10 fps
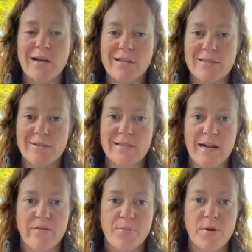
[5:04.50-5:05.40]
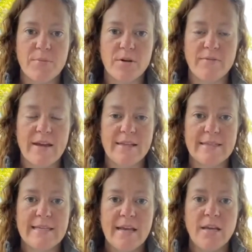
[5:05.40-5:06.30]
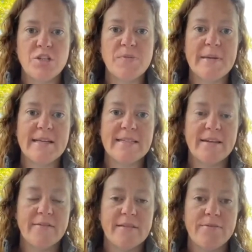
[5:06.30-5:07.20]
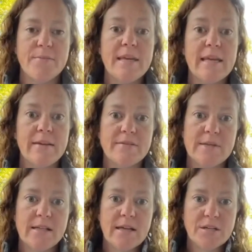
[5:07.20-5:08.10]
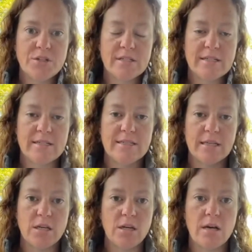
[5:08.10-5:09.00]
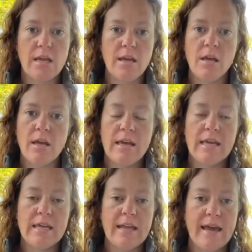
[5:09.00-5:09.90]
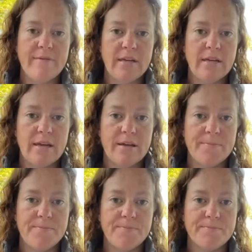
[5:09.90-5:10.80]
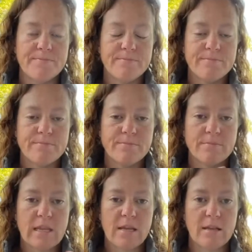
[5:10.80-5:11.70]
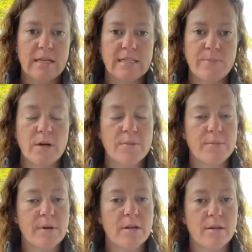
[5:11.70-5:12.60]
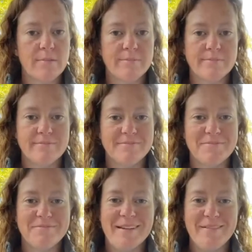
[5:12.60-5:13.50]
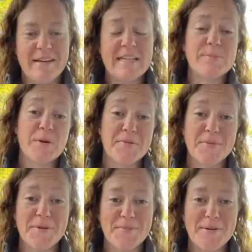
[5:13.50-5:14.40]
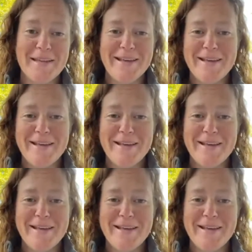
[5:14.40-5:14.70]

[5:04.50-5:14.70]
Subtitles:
else outside of our perimeter fence, just because it gives me a little extra sense of security in having less permeable, it is permeable, but